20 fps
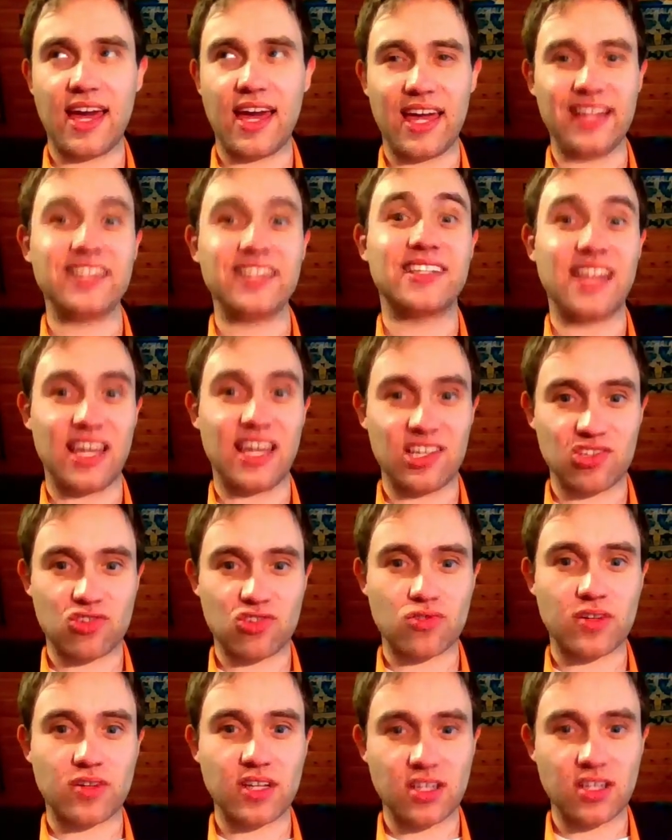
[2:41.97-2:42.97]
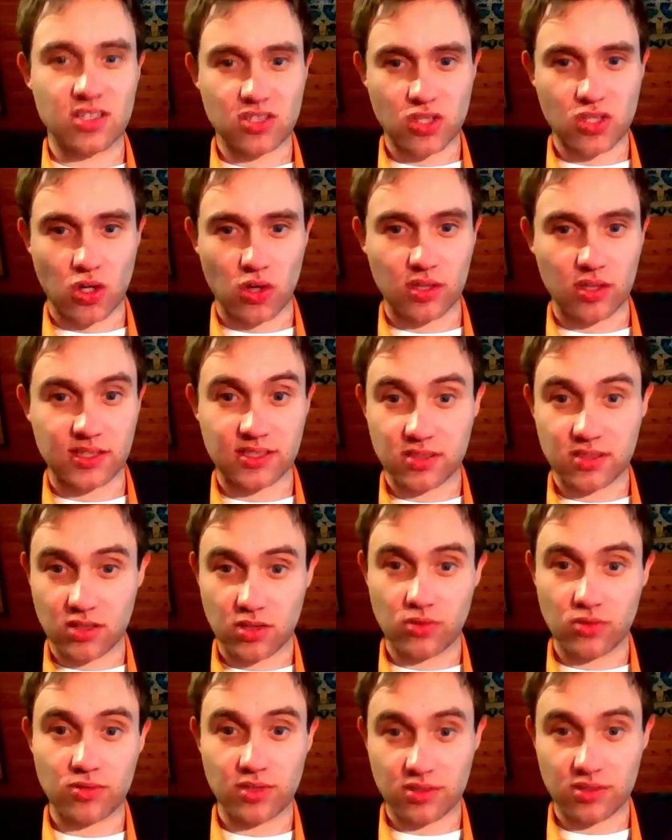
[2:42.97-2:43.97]
endangering his colleagues,
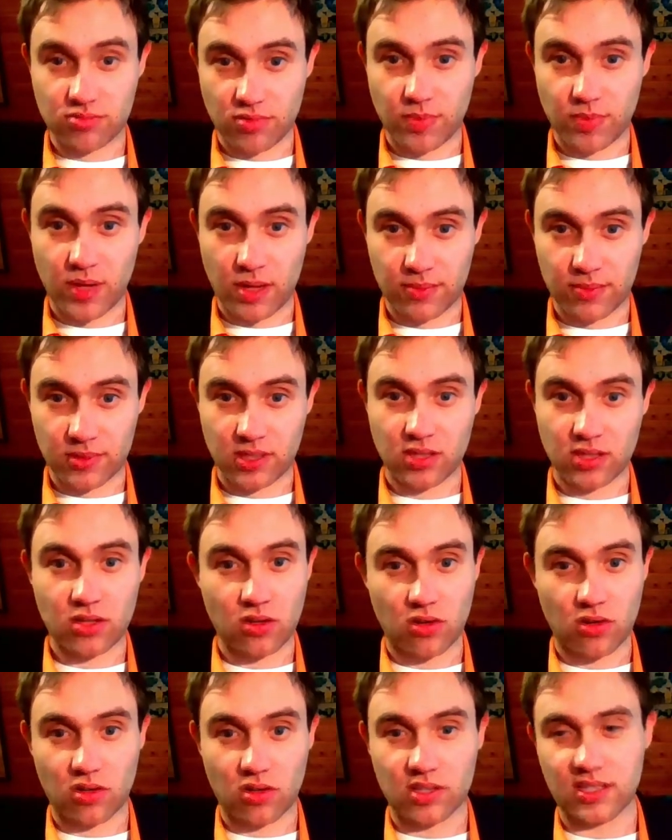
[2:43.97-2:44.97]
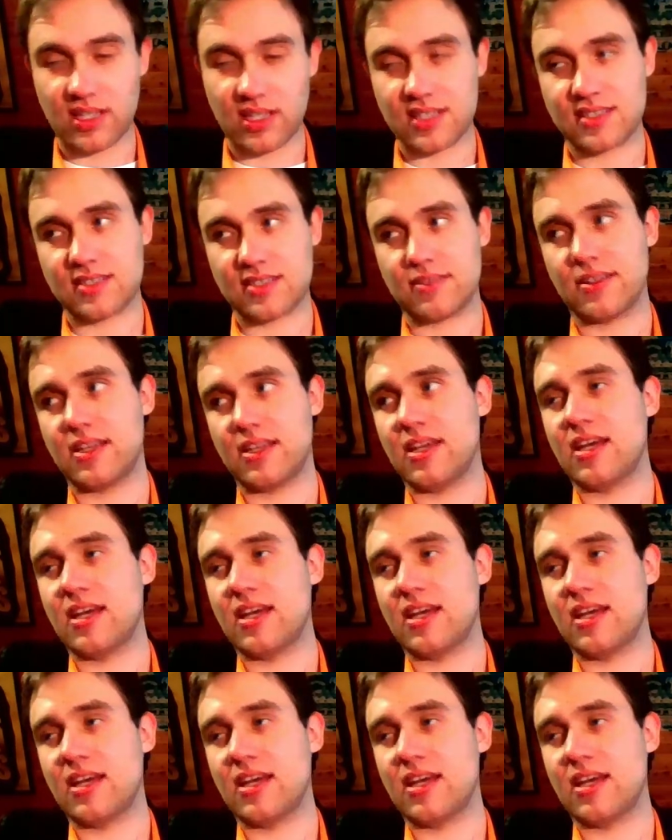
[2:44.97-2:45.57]
including his Republican colleagues.